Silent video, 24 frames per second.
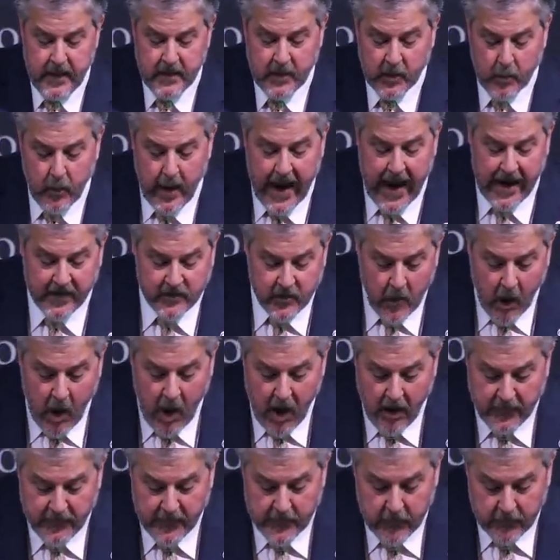The cracks
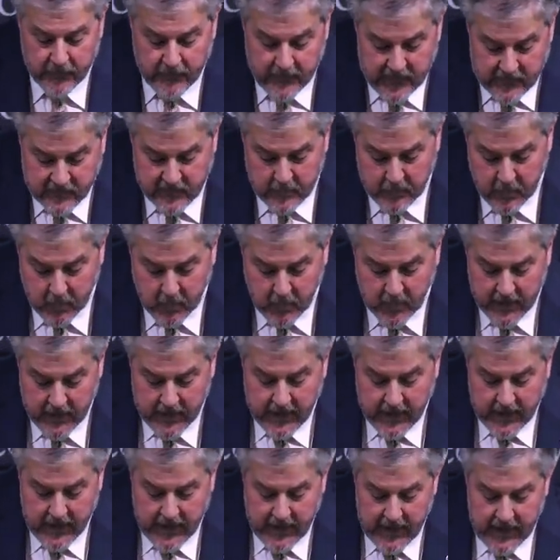often are visible
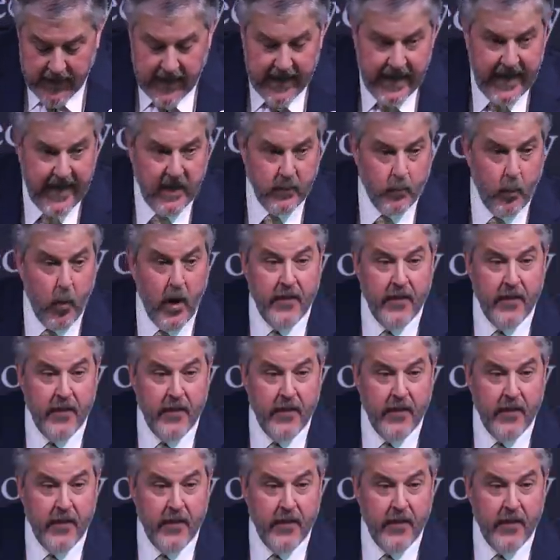in